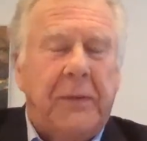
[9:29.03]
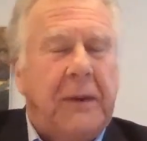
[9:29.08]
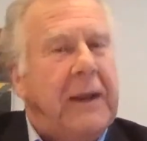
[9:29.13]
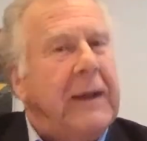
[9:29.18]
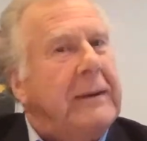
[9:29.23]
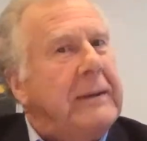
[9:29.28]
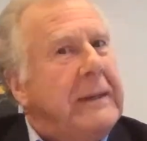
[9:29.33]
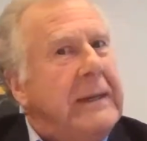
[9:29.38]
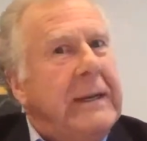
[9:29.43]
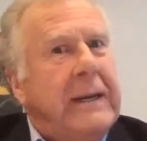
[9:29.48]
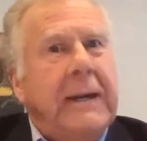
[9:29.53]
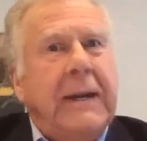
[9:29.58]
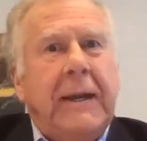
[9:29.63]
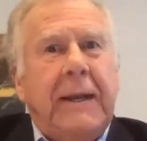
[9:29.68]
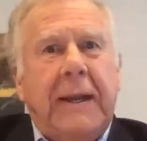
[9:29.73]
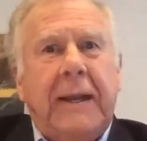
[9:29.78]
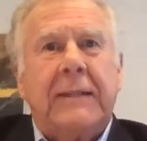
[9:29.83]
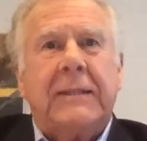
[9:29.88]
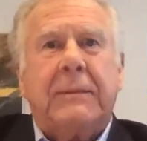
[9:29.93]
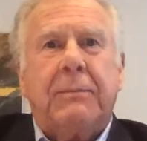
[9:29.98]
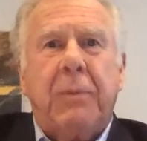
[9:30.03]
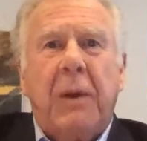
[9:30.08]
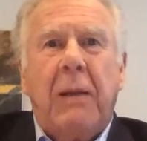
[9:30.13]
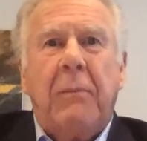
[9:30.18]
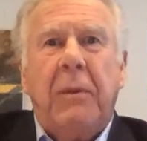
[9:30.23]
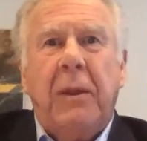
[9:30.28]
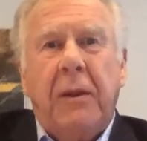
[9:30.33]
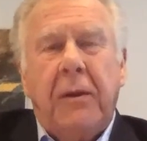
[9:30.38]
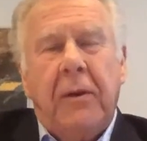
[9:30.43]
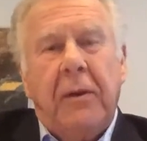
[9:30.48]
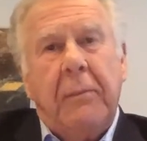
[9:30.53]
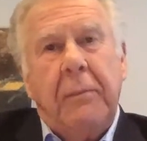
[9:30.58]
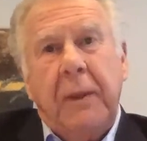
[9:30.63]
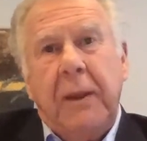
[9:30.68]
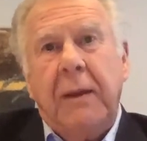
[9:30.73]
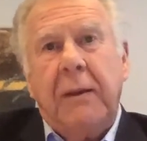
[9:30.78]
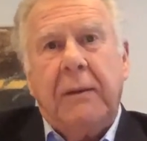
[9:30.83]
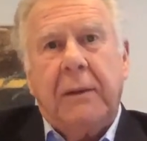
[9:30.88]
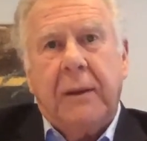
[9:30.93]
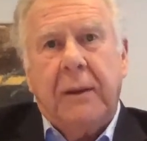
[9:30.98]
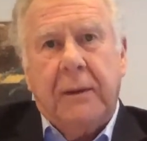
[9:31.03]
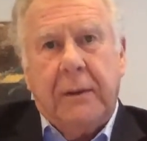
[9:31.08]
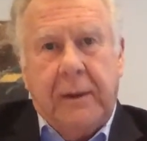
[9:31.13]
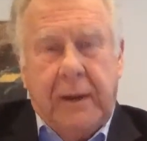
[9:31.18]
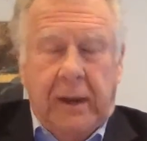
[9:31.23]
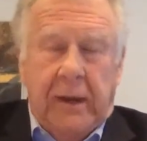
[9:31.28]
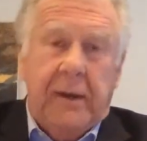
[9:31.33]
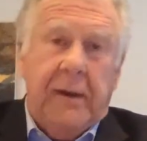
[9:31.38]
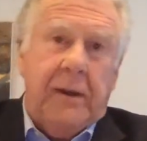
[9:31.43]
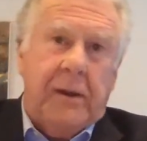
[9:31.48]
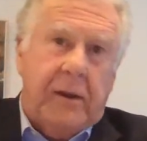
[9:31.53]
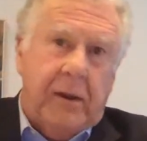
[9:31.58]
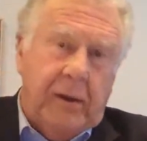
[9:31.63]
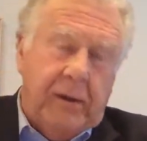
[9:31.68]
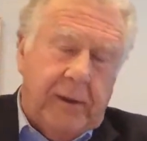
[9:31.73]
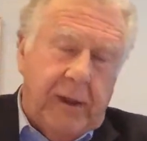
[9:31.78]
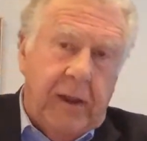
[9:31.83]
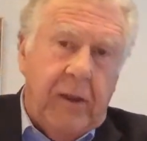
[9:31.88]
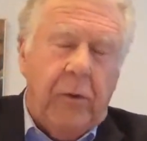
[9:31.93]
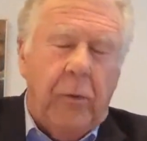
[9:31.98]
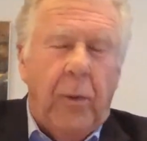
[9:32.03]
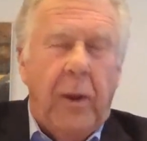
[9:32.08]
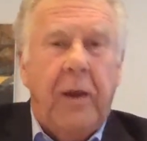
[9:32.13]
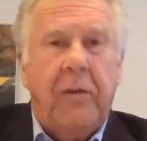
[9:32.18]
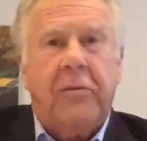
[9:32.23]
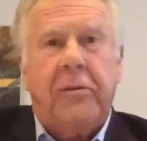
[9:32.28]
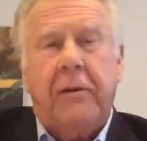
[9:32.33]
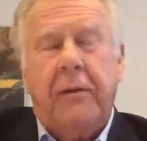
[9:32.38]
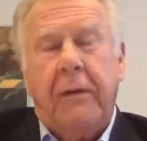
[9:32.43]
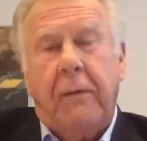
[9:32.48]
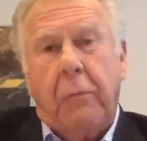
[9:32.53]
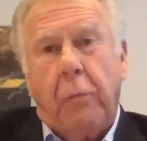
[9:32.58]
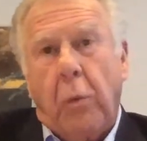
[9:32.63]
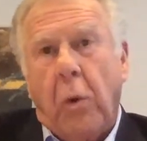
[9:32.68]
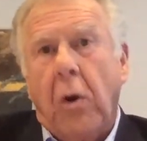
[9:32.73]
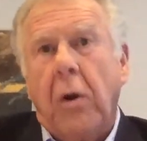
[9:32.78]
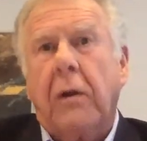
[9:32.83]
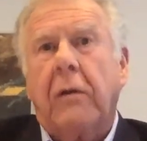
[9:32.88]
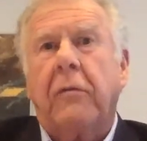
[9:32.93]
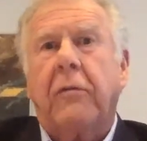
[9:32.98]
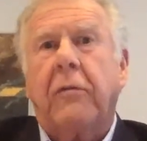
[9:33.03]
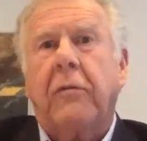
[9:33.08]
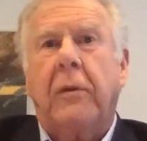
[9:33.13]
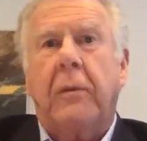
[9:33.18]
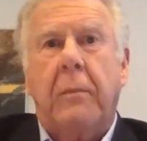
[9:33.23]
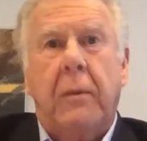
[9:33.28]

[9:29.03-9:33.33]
Now, that's probably going to be a continuation of work for